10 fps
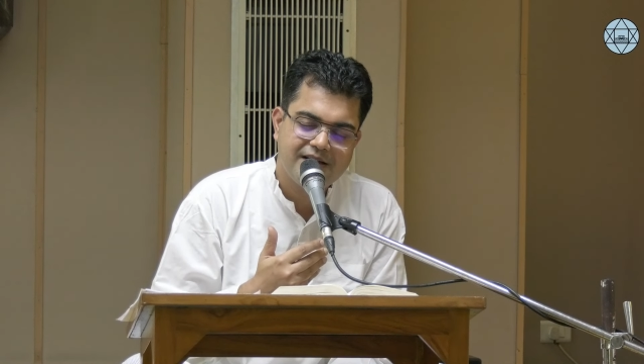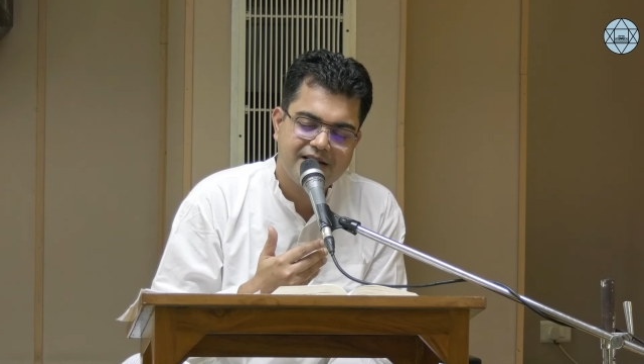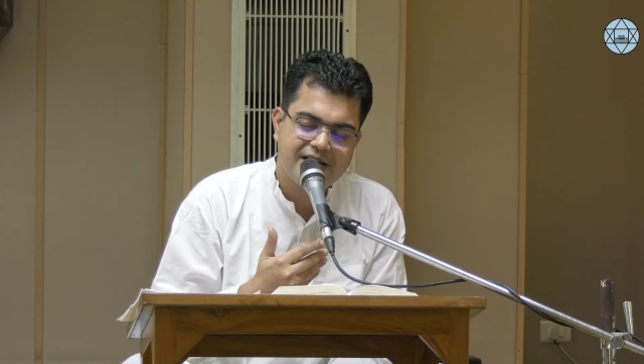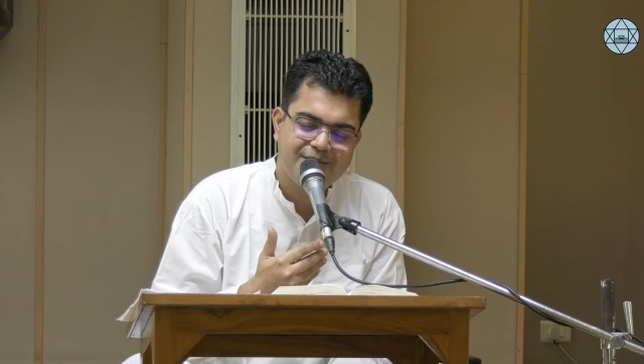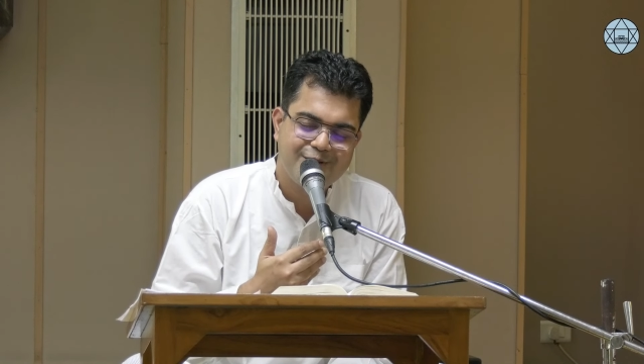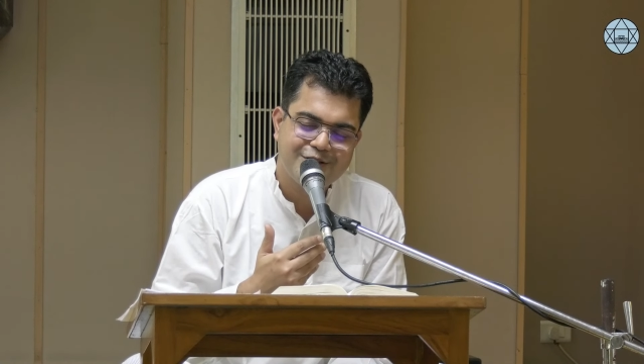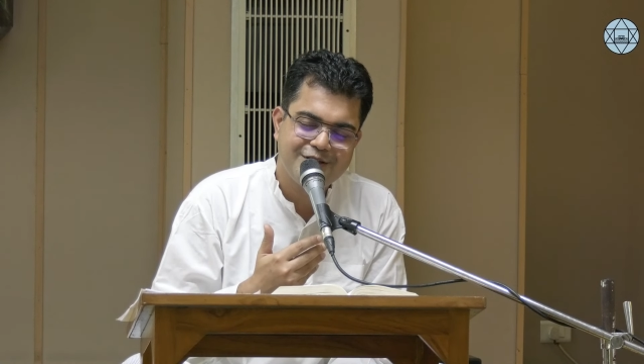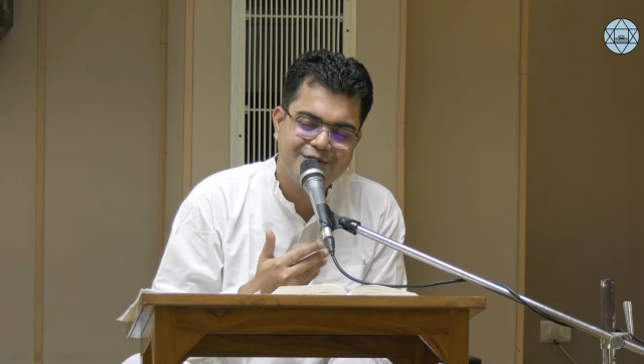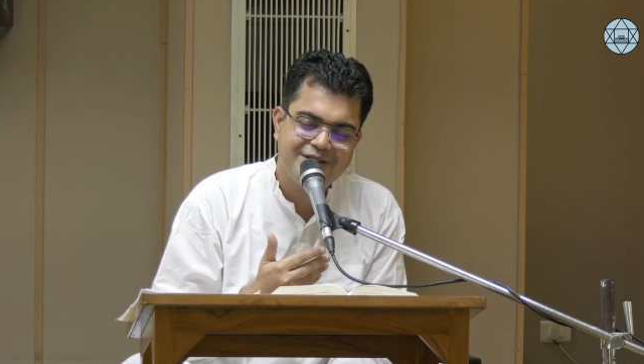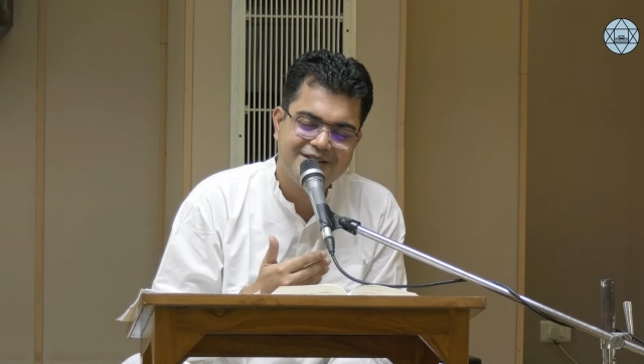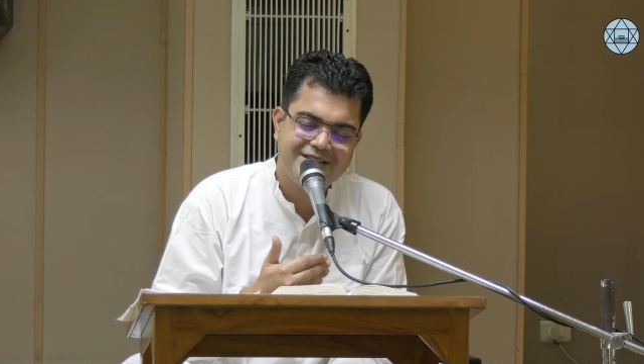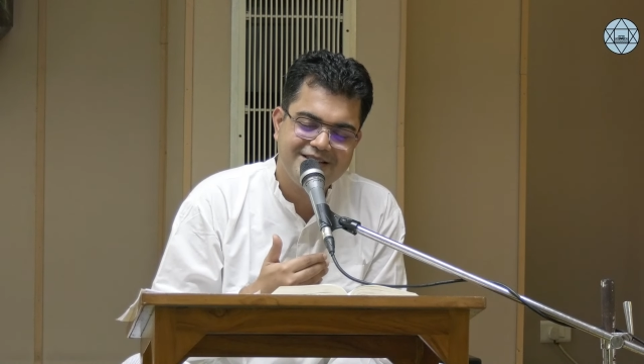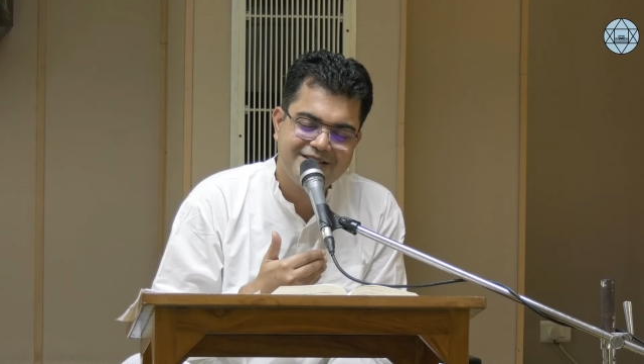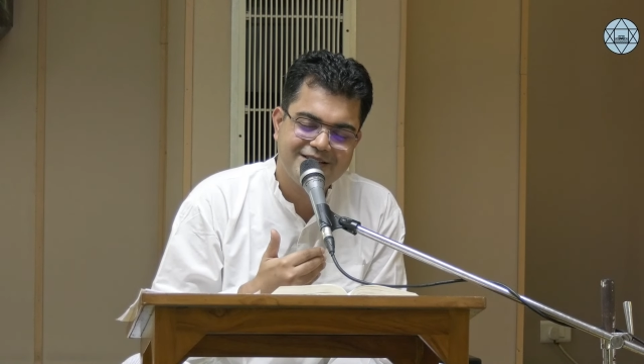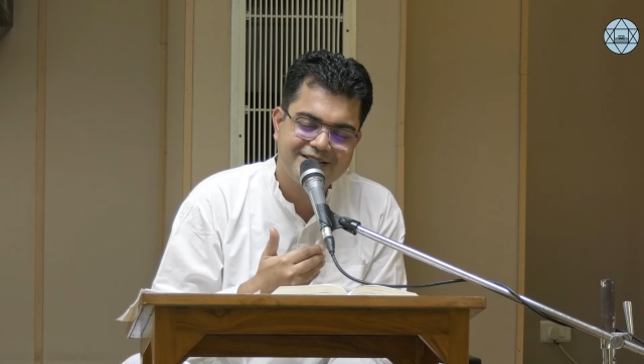I am not even
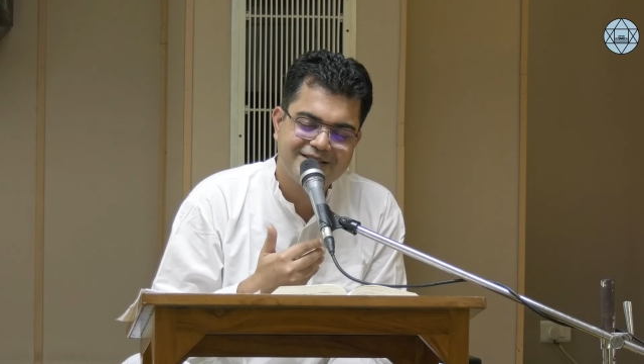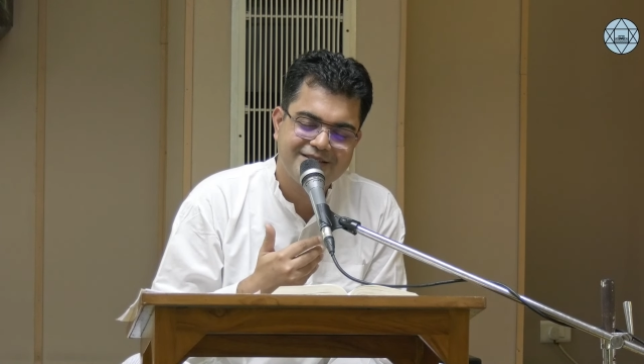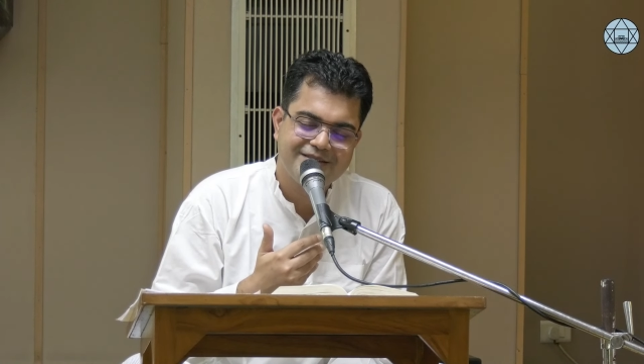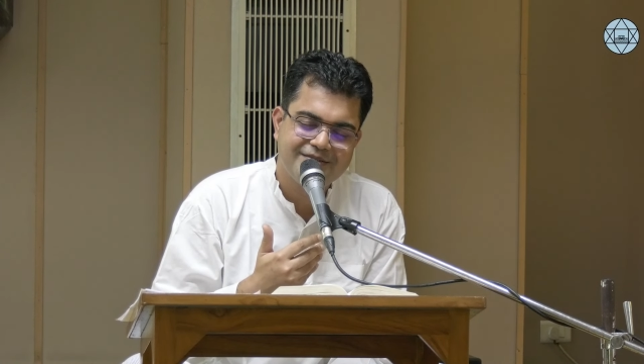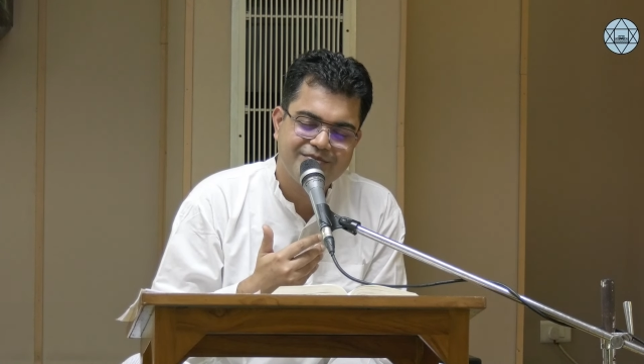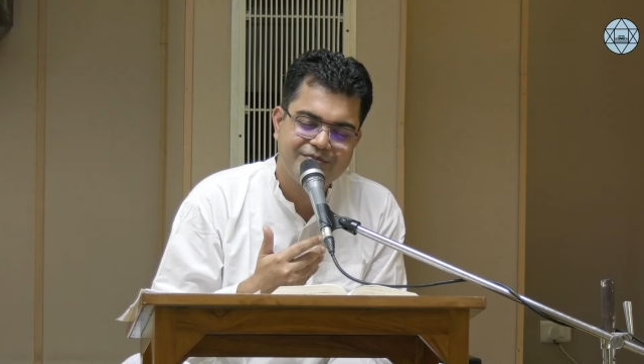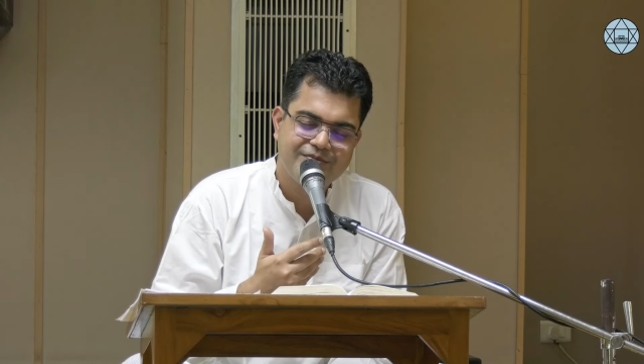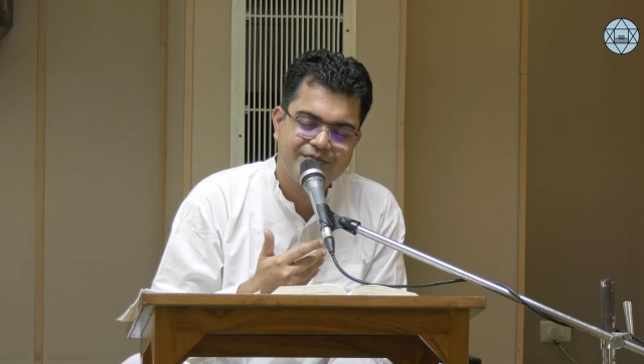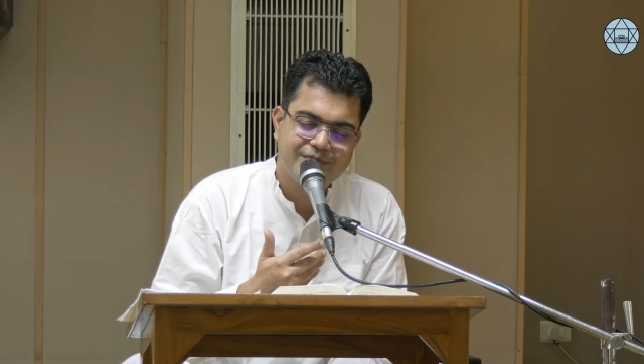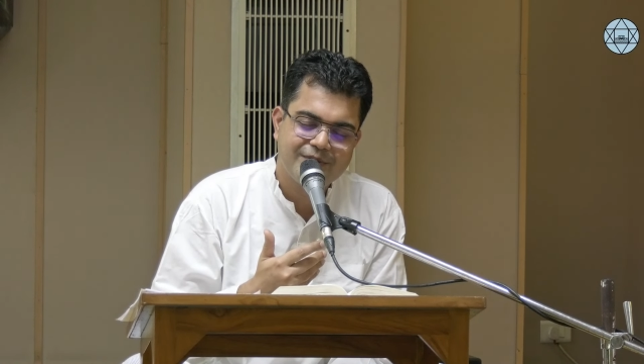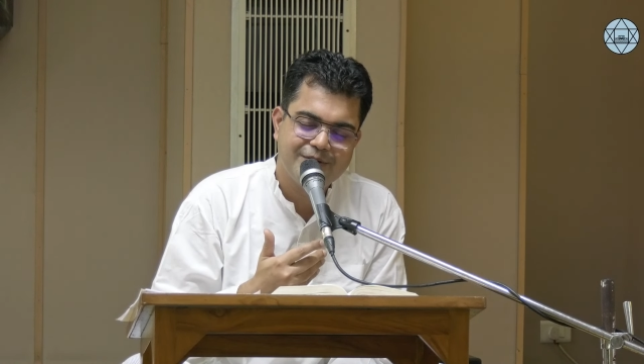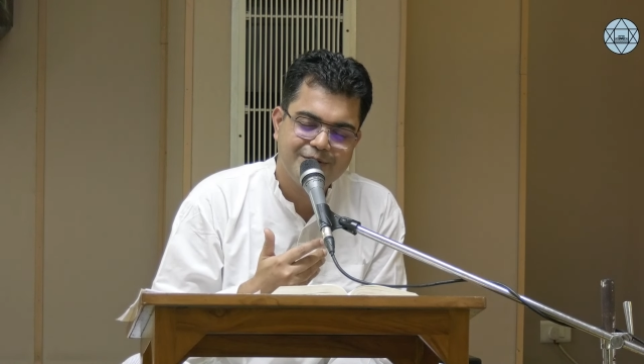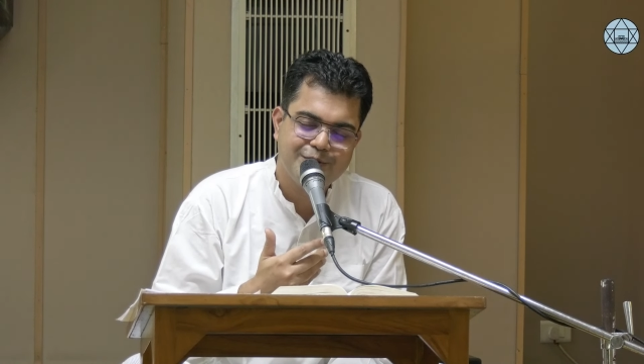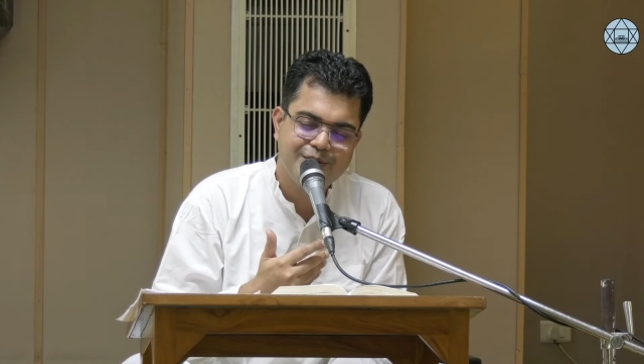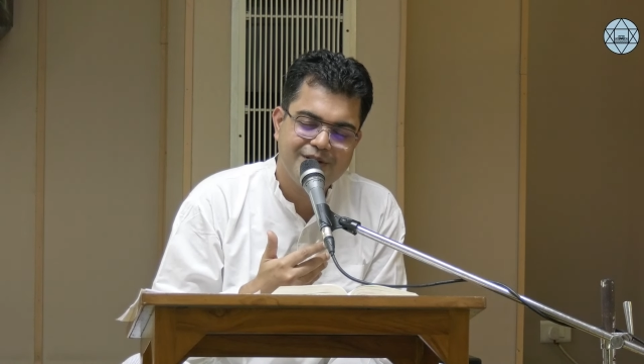these
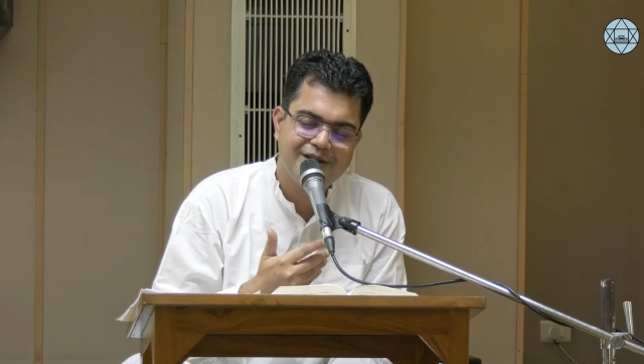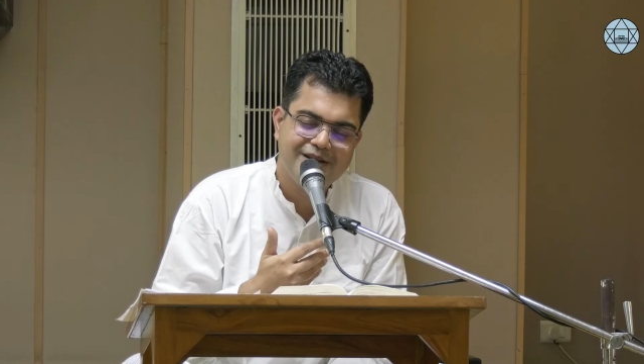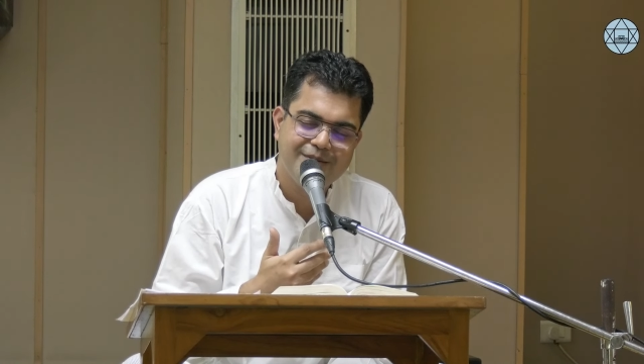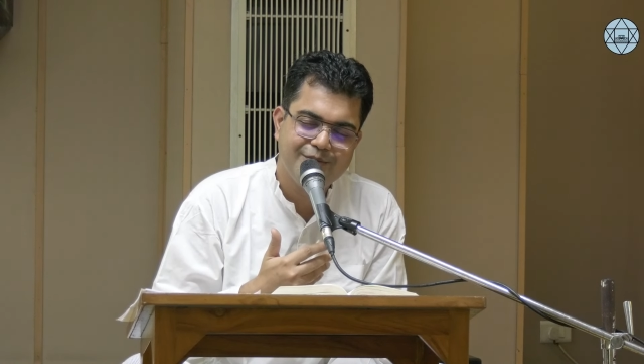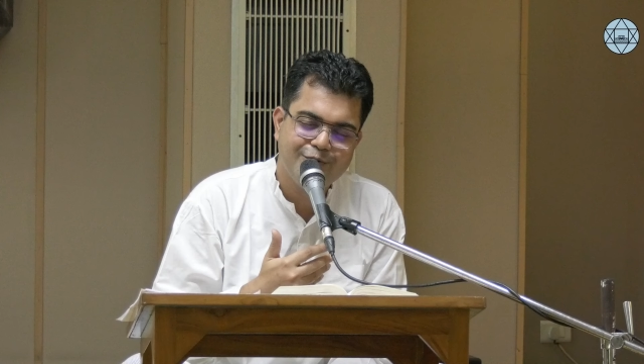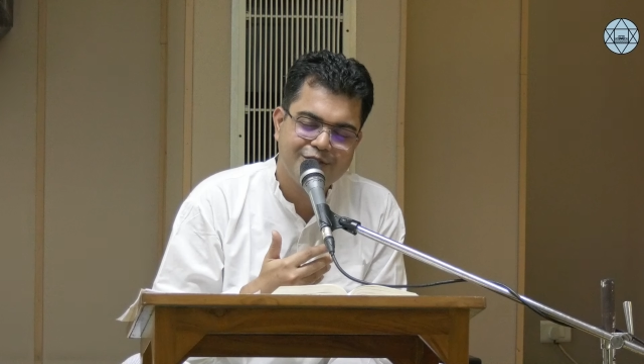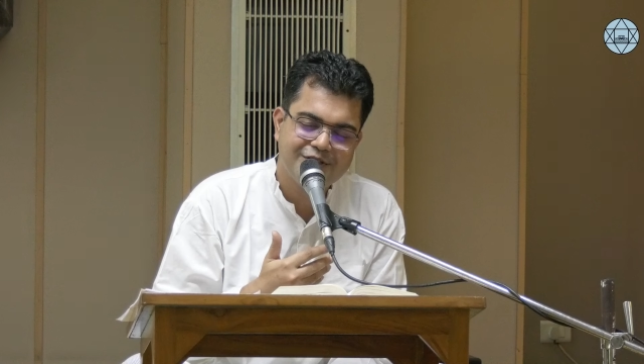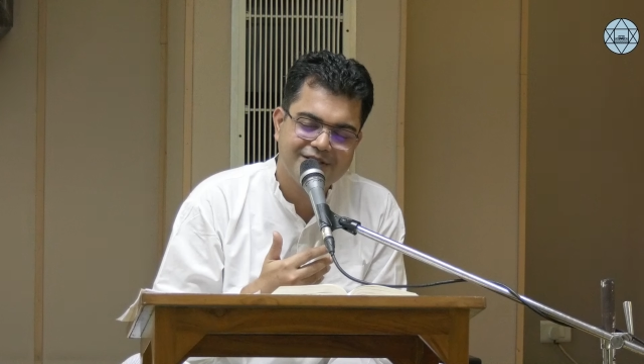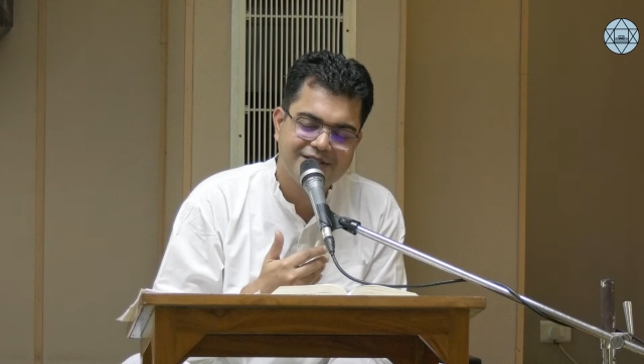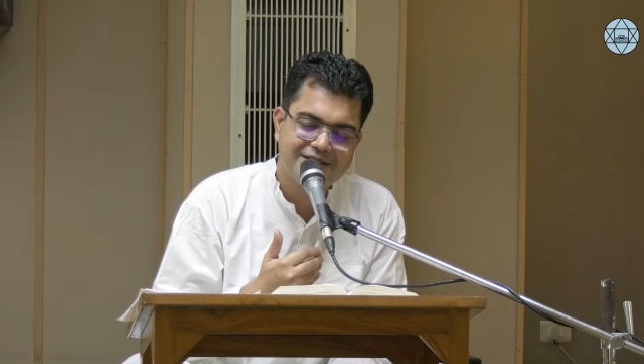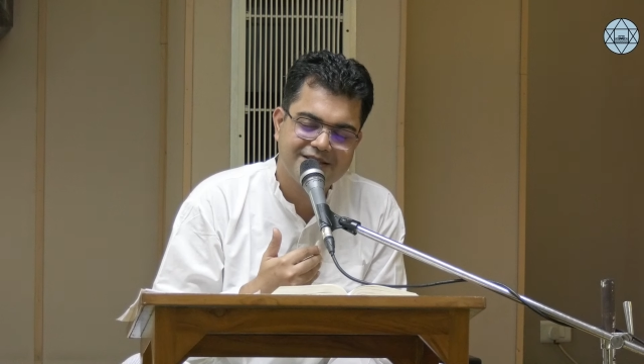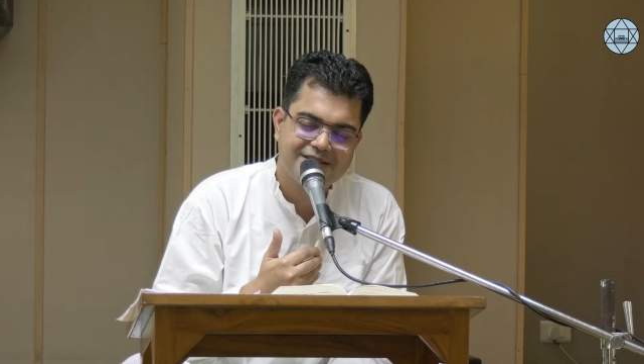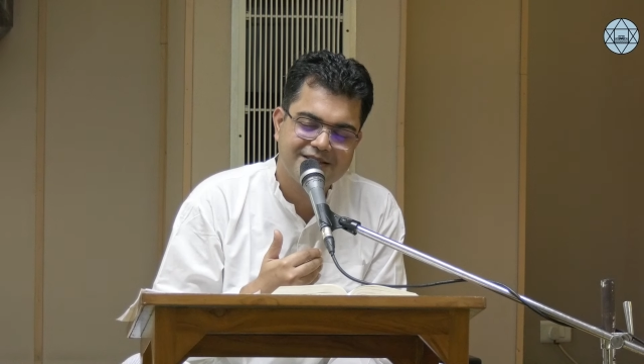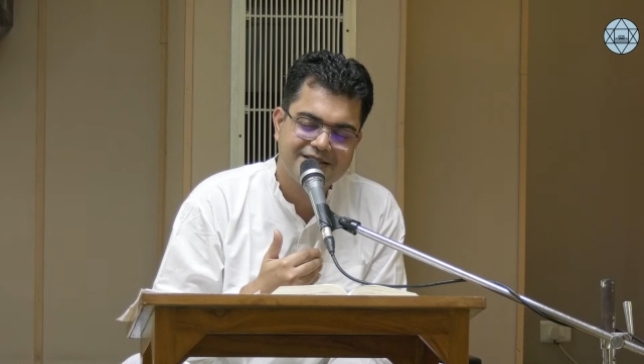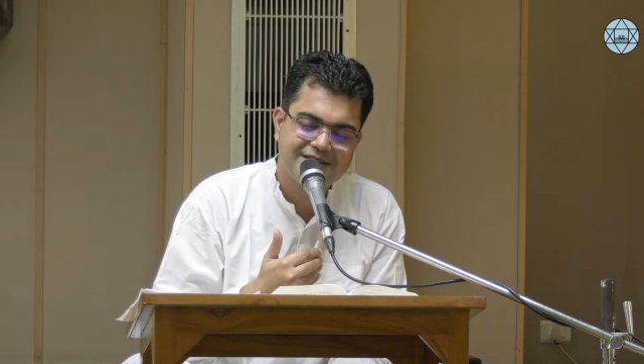dual
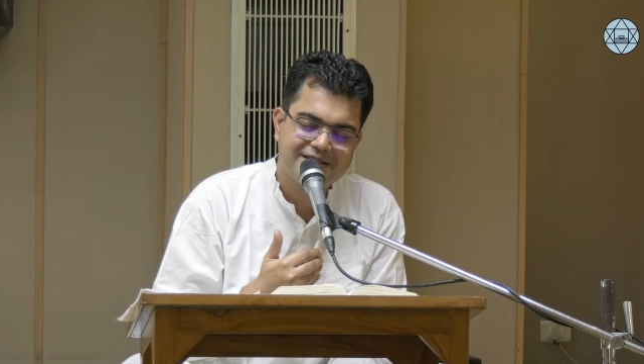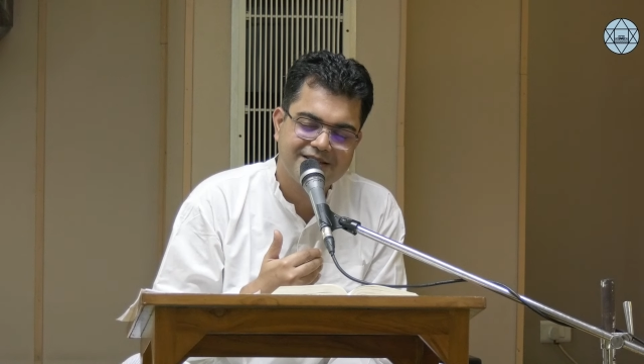emotions.